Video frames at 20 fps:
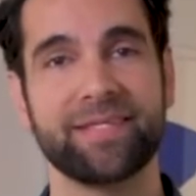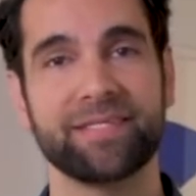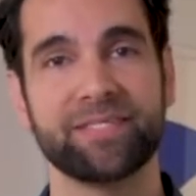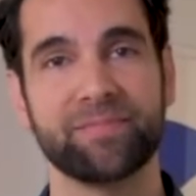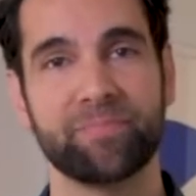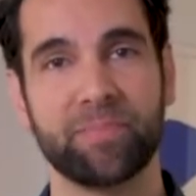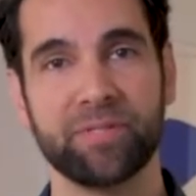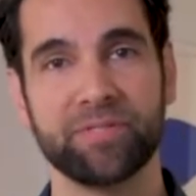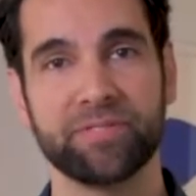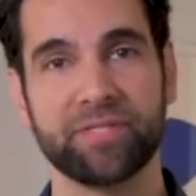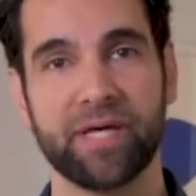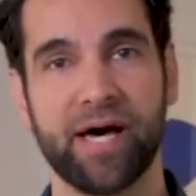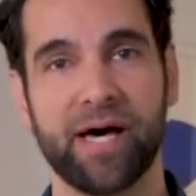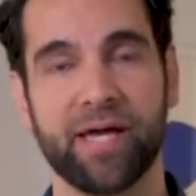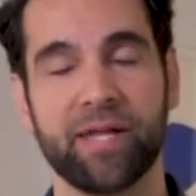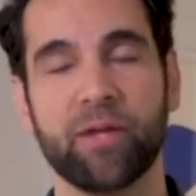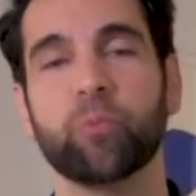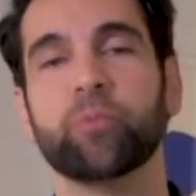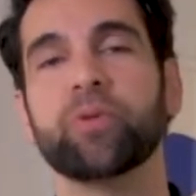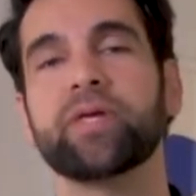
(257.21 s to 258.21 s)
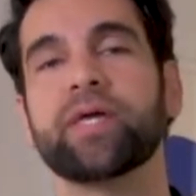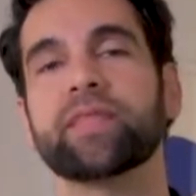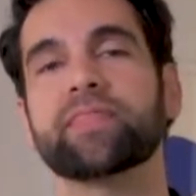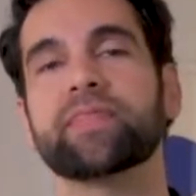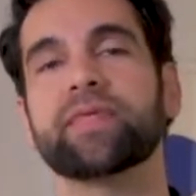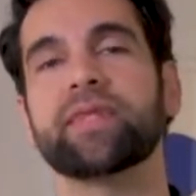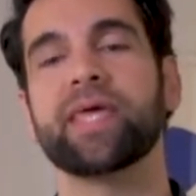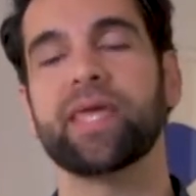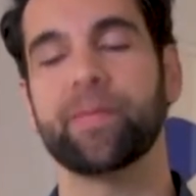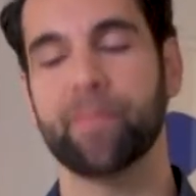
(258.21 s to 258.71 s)
is built on, we get
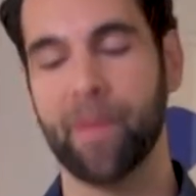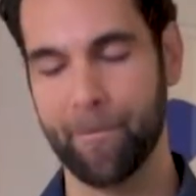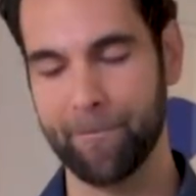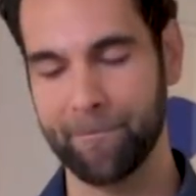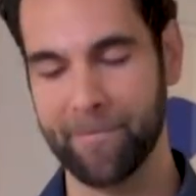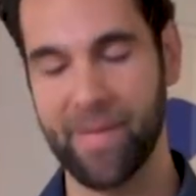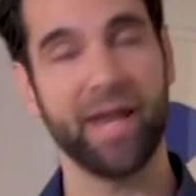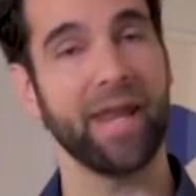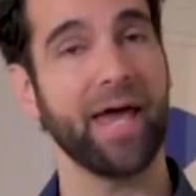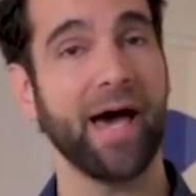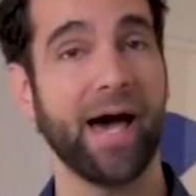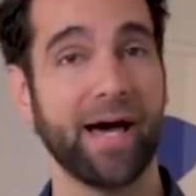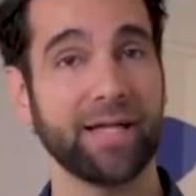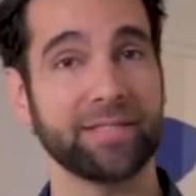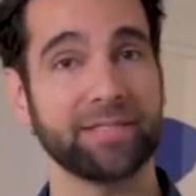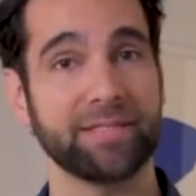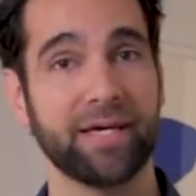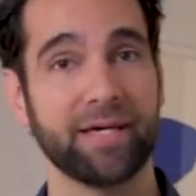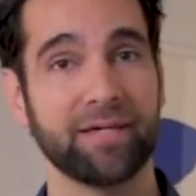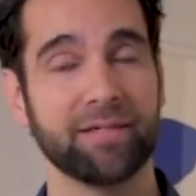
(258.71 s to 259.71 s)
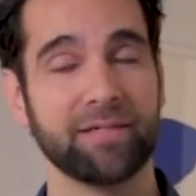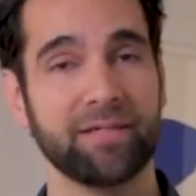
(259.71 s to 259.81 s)
the name Mannahatta,